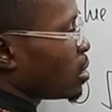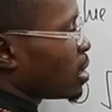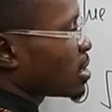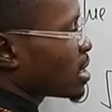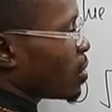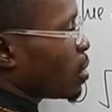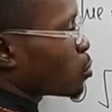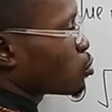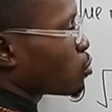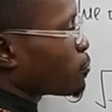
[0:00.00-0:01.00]
less than
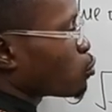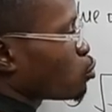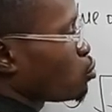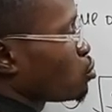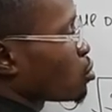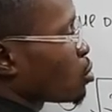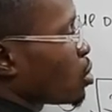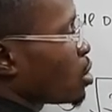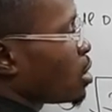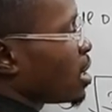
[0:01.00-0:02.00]
root of 2,
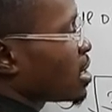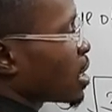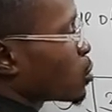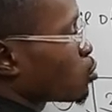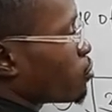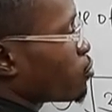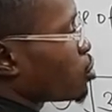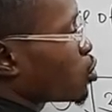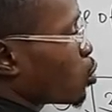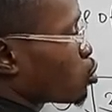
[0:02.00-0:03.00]
less than root of
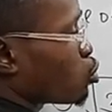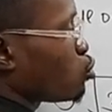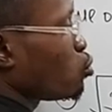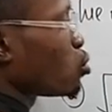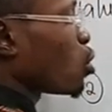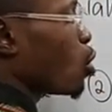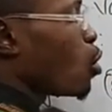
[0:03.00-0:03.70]
4 is what? 2.